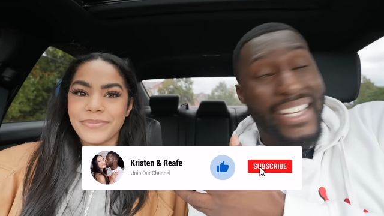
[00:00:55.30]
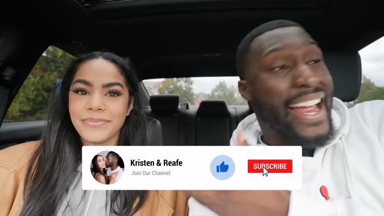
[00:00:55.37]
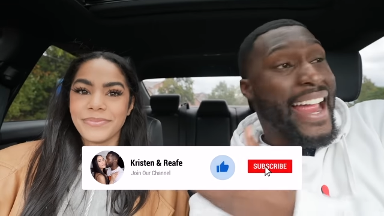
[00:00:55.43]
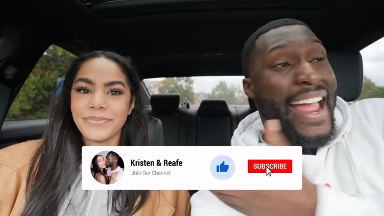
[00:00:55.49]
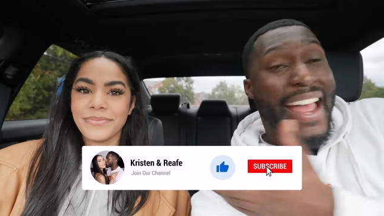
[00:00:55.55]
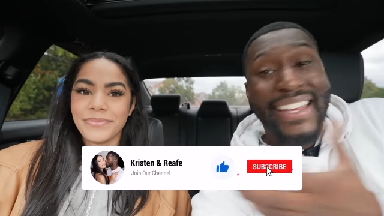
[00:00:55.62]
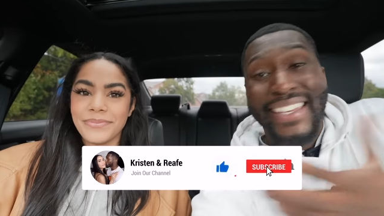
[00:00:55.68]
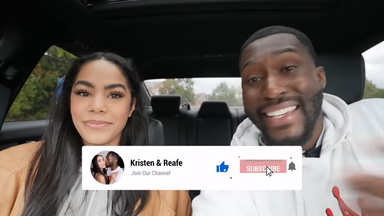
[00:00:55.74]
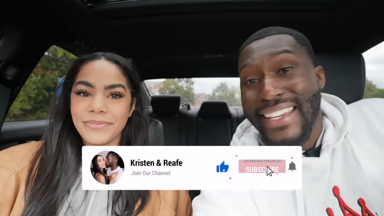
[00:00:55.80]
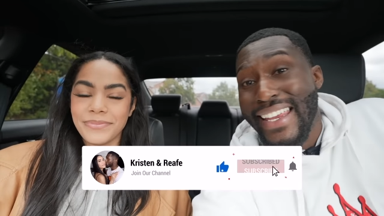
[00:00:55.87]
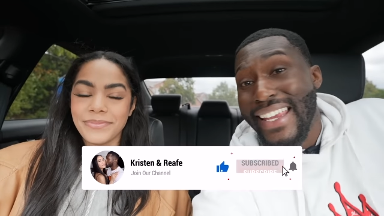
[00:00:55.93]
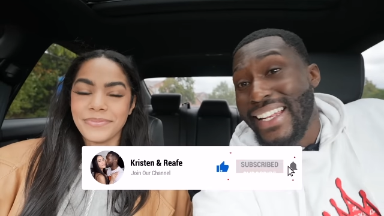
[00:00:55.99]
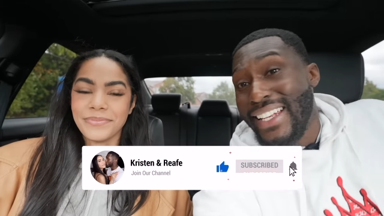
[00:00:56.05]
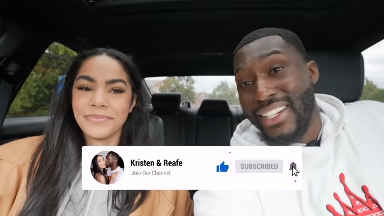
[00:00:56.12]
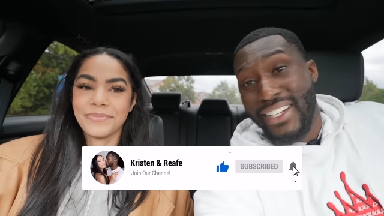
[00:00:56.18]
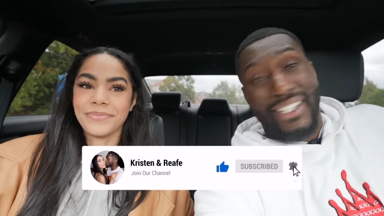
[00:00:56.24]
Speaker 1: and I had to
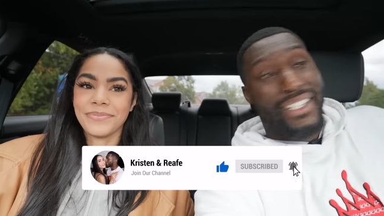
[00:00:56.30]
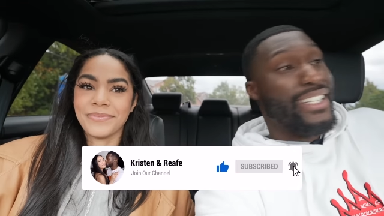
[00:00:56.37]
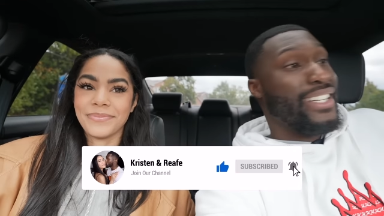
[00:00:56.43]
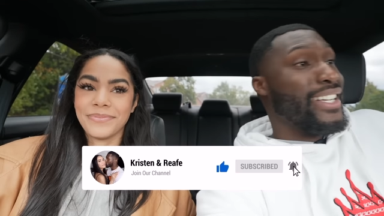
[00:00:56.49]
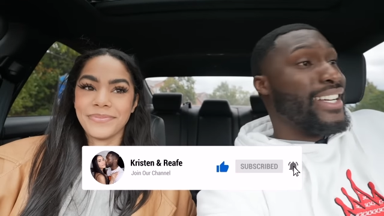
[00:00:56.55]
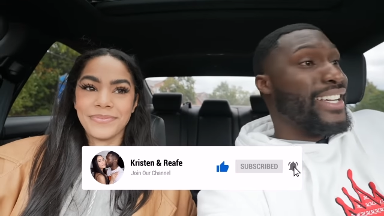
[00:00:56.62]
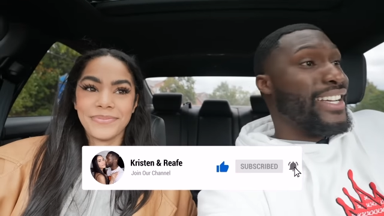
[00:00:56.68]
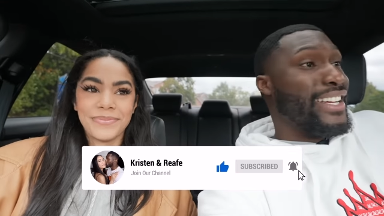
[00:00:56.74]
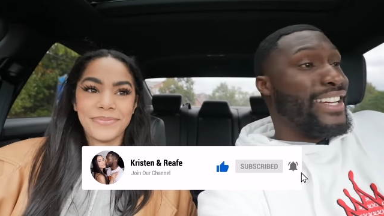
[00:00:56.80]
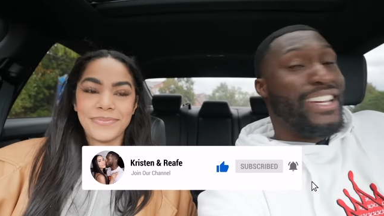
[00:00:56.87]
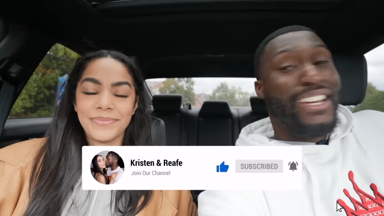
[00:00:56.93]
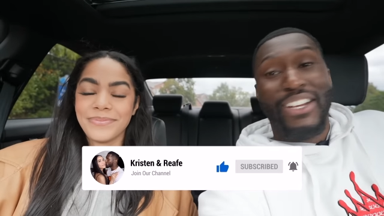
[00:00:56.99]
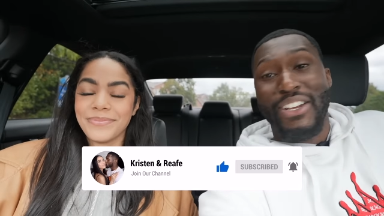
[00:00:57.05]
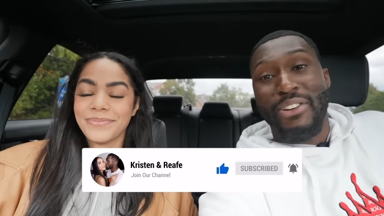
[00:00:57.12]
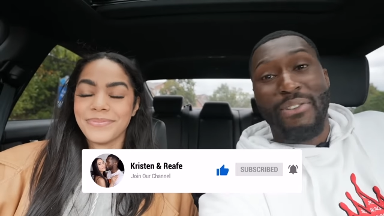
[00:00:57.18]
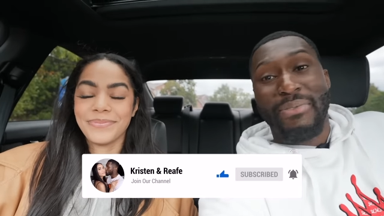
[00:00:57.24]
kill her.
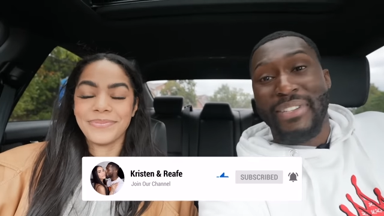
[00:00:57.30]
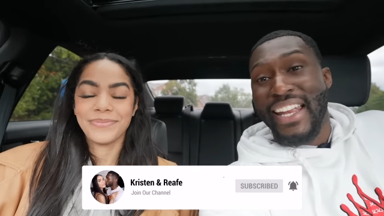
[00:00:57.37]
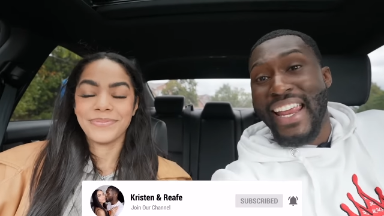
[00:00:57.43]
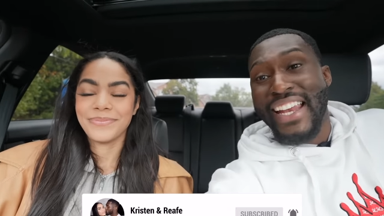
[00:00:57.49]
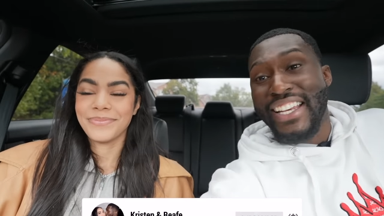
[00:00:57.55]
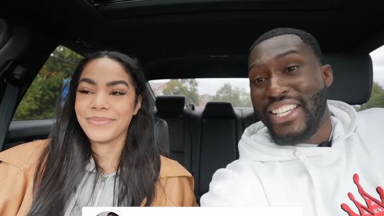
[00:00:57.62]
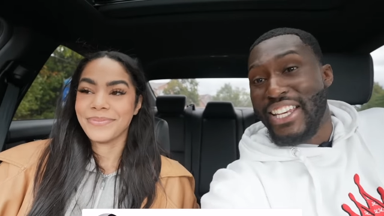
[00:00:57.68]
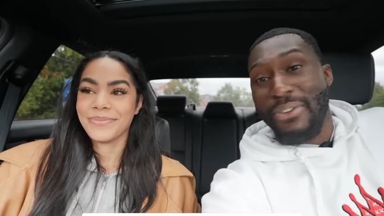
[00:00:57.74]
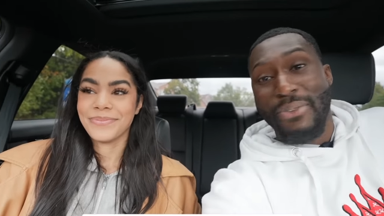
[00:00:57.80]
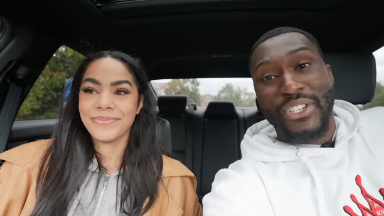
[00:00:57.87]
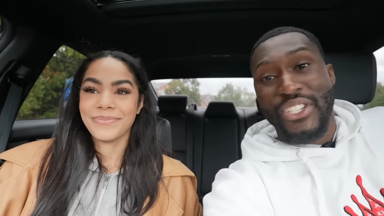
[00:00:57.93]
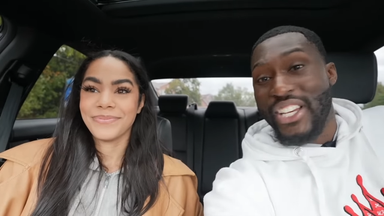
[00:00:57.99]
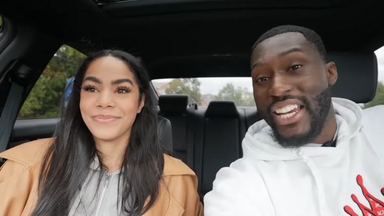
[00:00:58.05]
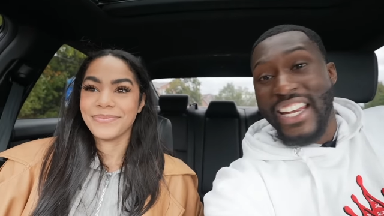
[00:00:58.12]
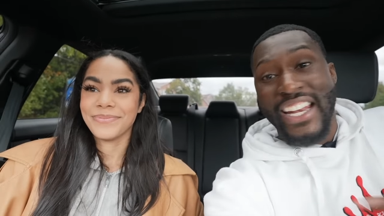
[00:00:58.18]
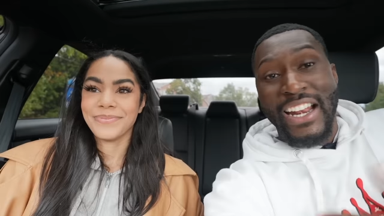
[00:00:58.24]
You know what I'm saying? She was
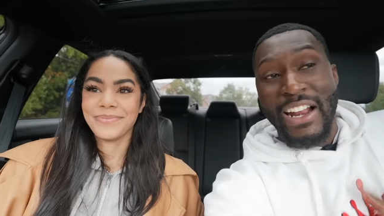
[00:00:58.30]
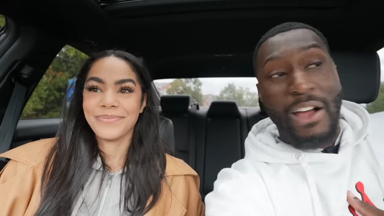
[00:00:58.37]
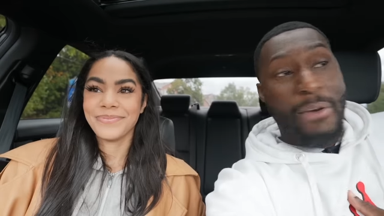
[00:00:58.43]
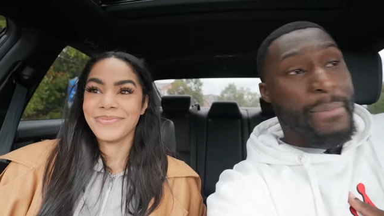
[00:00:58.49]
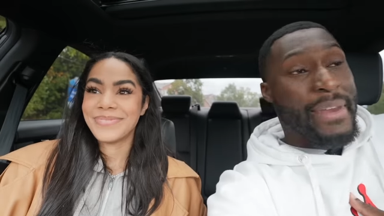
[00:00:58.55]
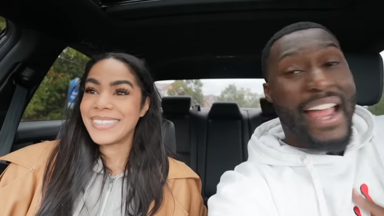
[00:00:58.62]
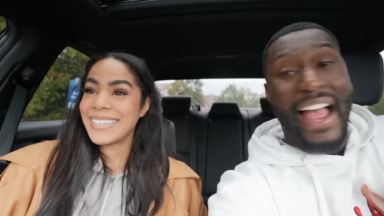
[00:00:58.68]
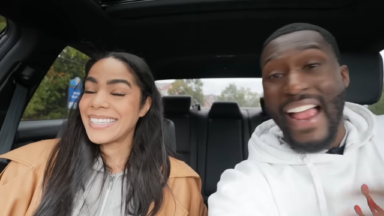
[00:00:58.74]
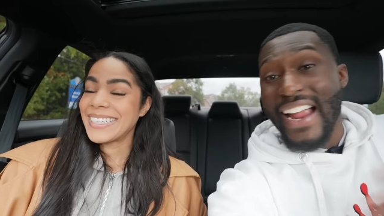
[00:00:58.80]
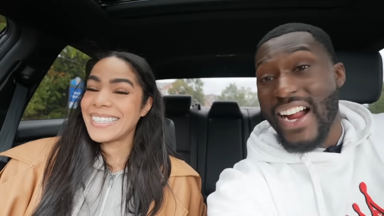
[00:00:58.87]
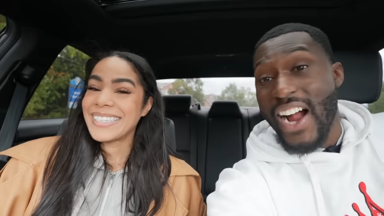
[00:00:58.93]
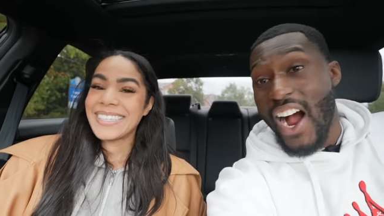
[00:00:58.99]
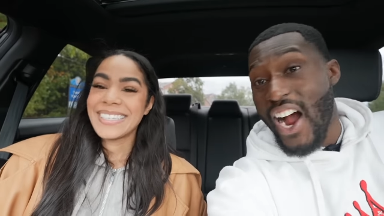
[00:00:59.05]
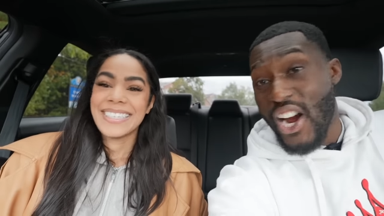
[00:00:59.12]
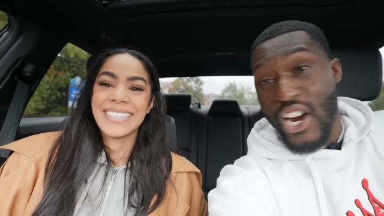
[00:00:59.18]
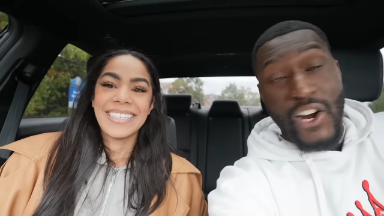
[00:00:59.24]
cheating on me. I
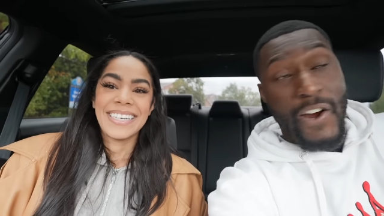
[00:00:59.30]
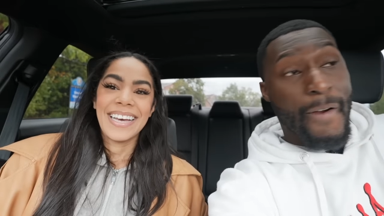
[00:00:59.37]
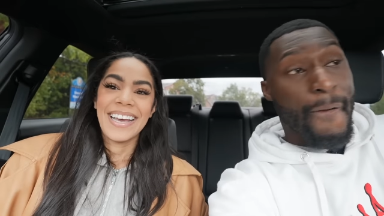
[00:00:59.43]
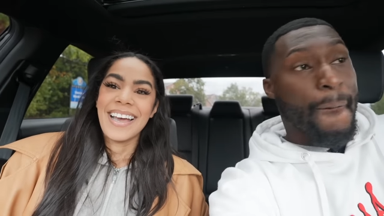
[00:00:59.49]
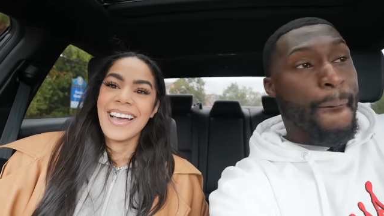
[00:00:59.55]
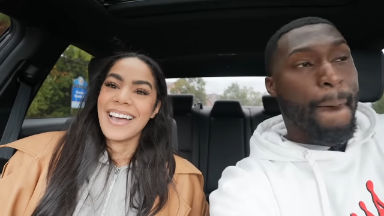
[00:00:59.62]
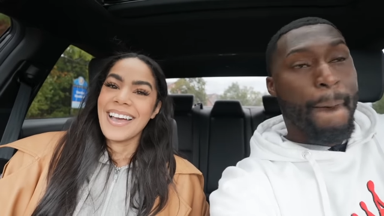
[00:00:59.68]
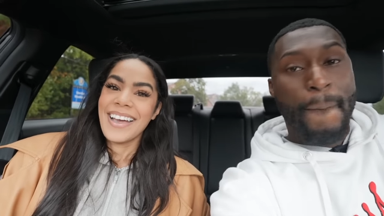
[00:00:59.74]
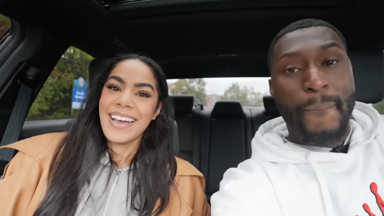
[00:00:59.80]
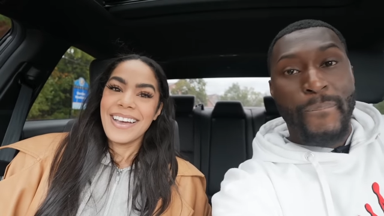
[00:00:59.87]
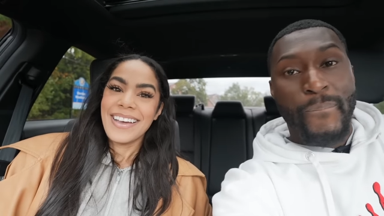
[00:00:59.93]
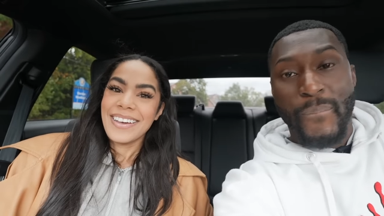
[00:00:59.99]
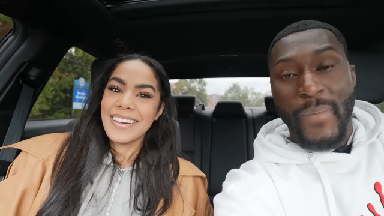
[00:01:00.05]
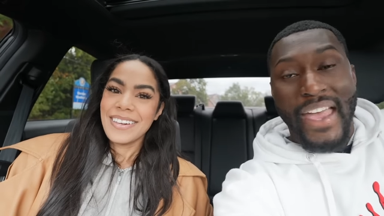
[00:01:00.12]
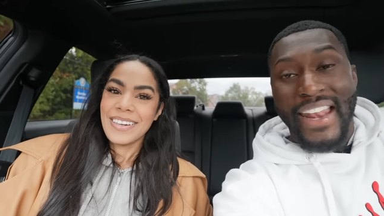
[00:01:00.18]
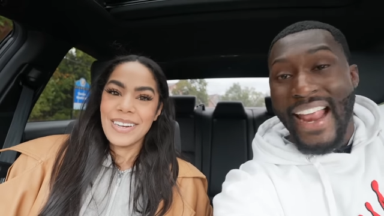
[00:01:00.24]
caught her.
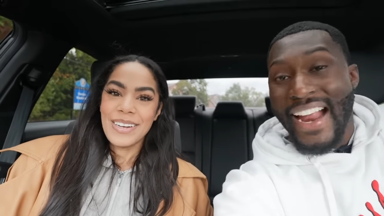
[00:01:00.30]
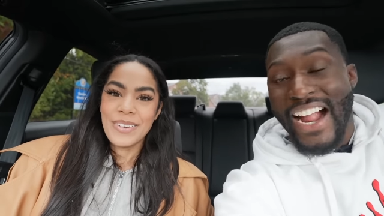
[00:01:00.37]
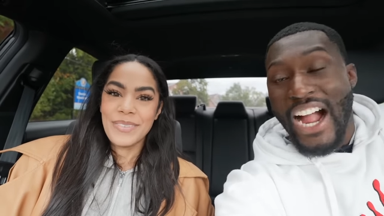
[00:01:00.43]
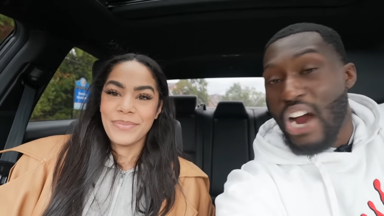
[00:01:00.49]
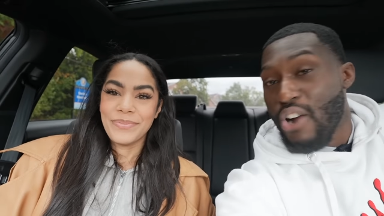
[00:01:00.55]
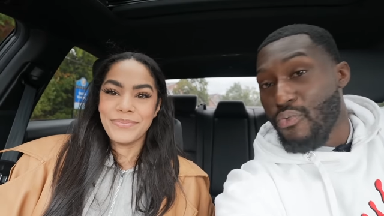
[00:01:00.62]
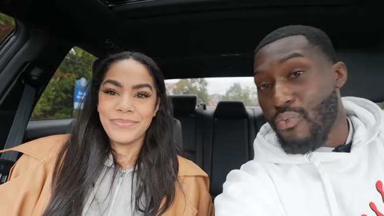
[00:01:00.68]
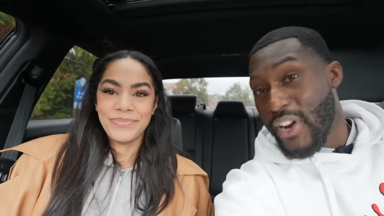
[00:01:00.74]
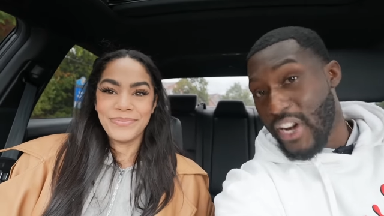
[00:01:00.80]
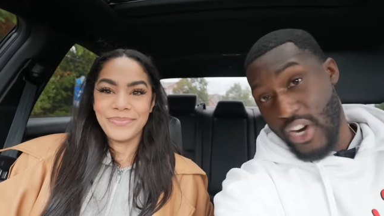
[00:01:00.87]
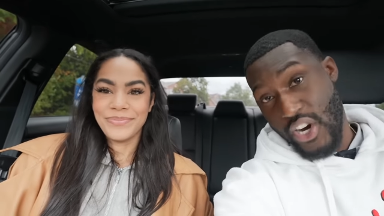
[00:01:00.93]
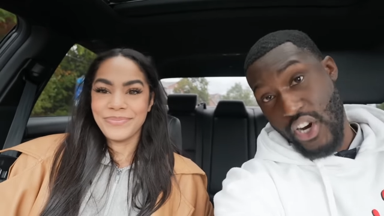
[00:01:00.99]
And I got rid of